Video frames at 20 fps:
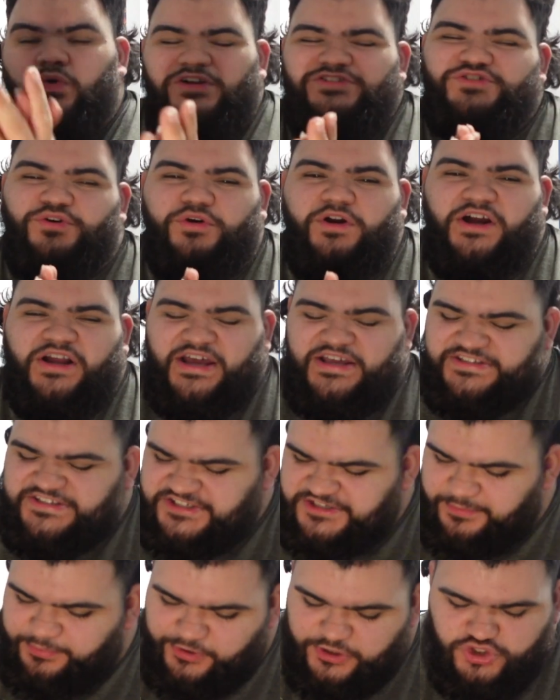What's going on, guys?
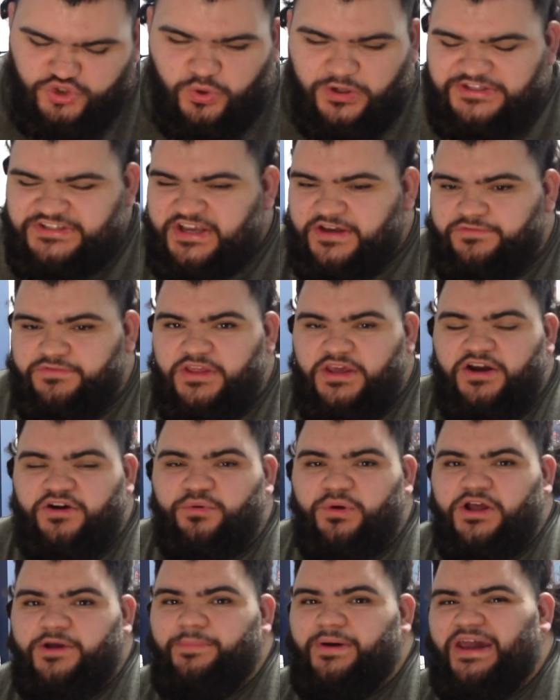It's your boy Joel TFT here.
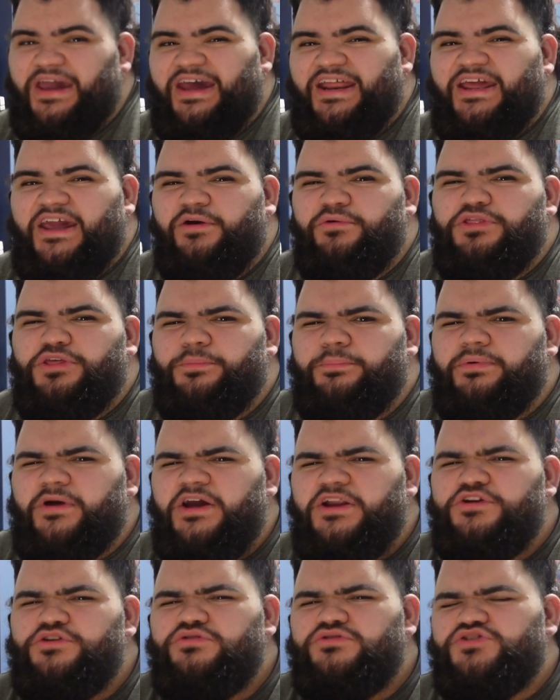Welcome back again with a
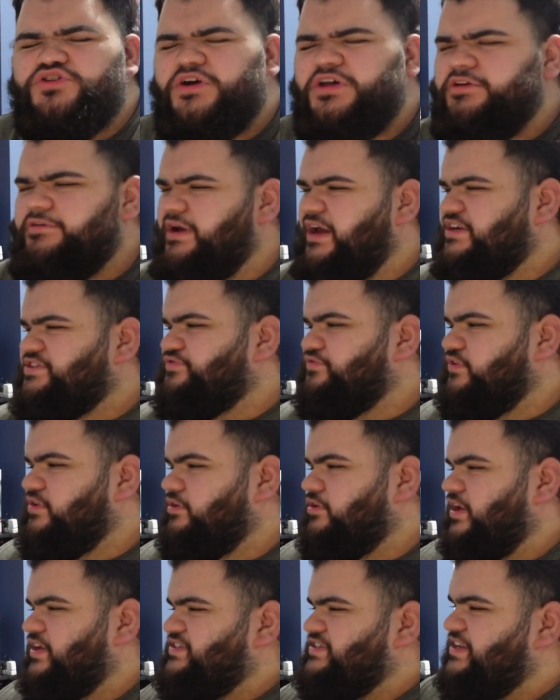brand new trailer reaction for
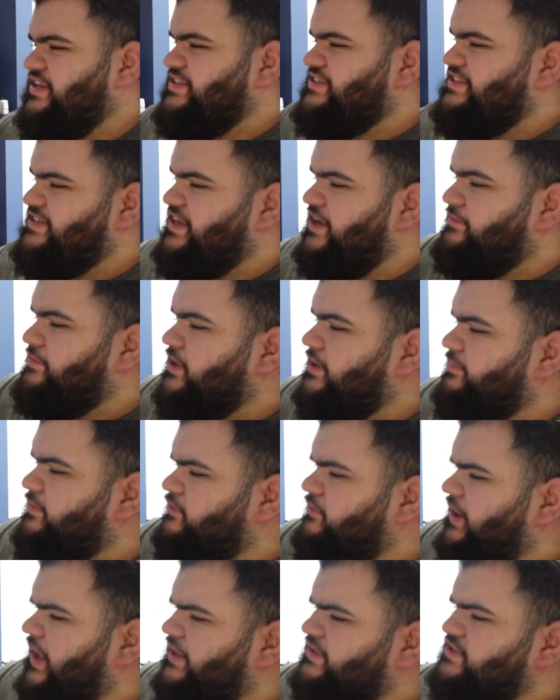you guys today. Today, we're going to
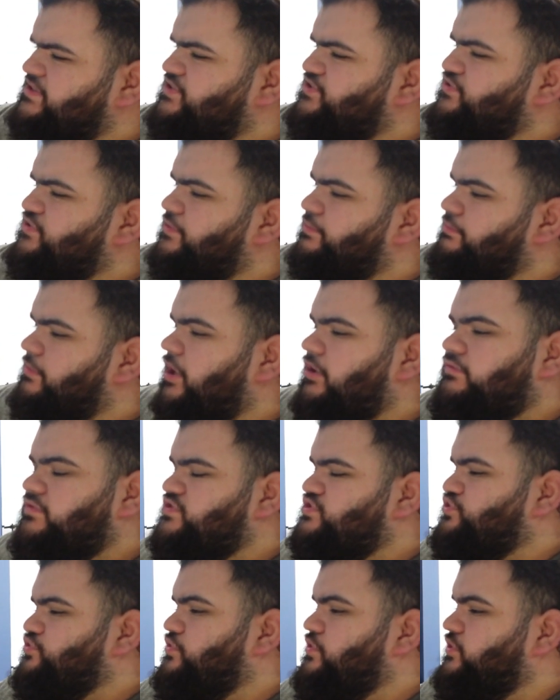be reacting to the Marvel
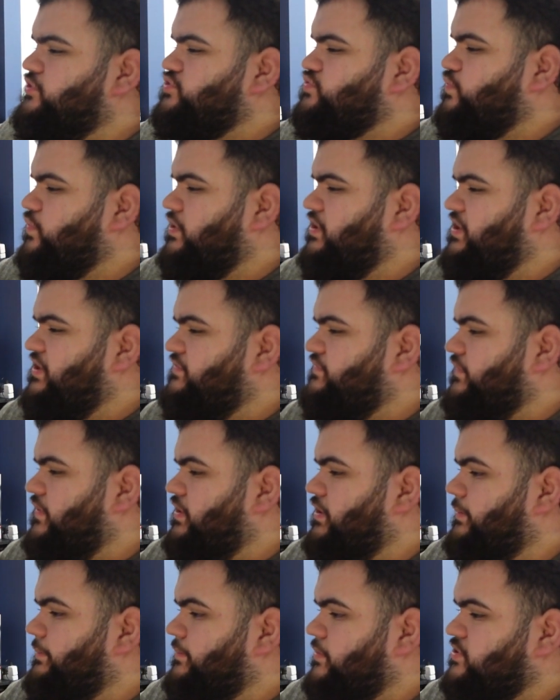Studios What If
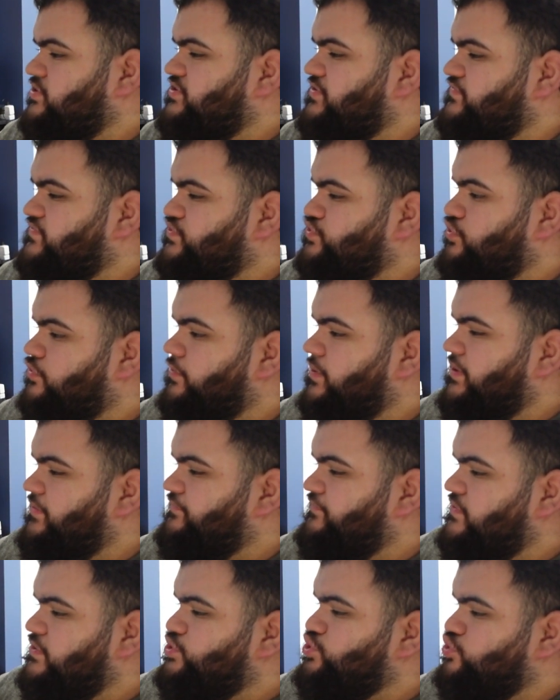an Immersive Story
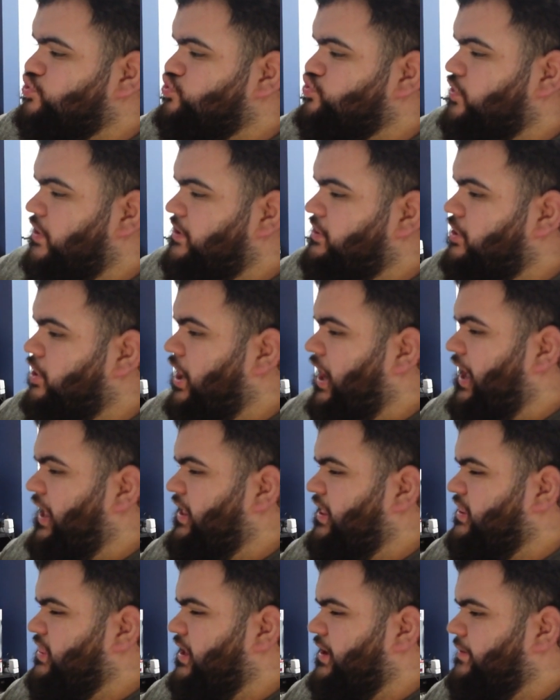official trailer,
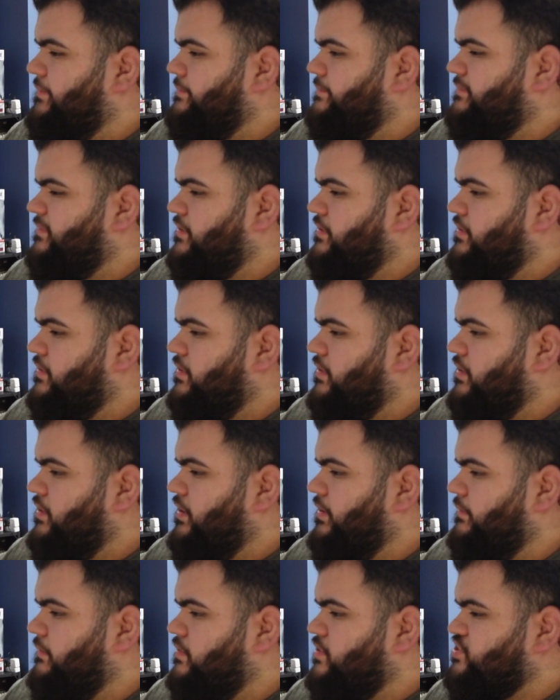ILM,
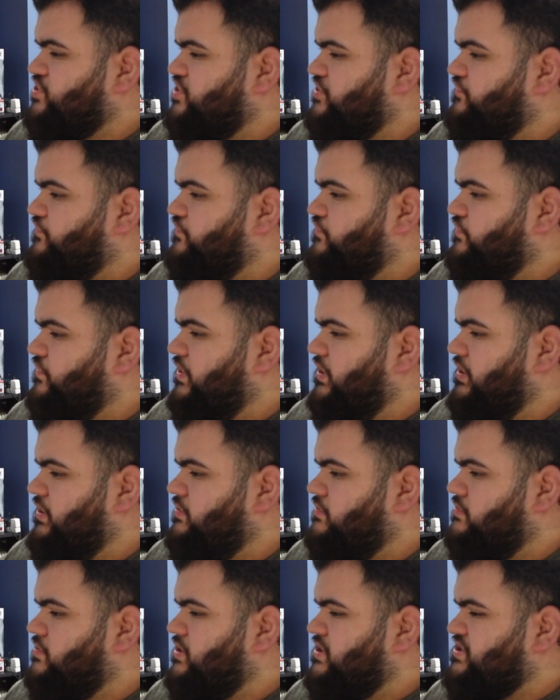Immersive,
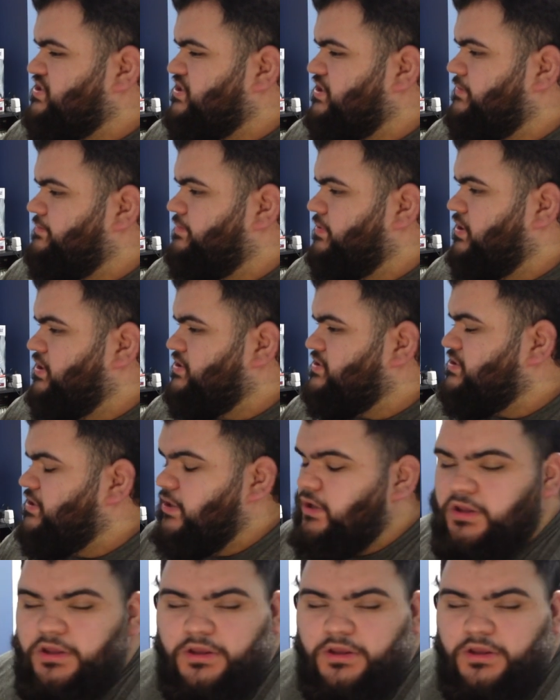and Disney Plus.